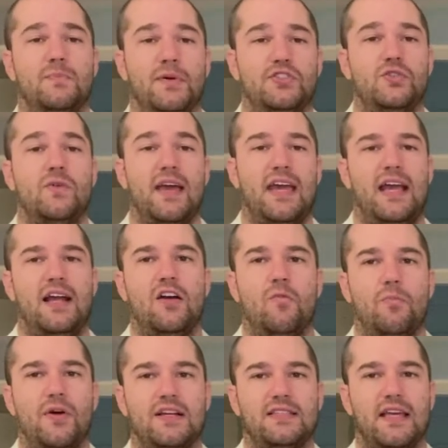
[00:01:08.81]
but you can
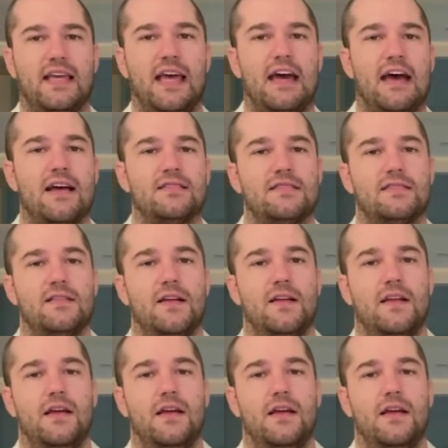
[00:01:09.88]
compress a gas.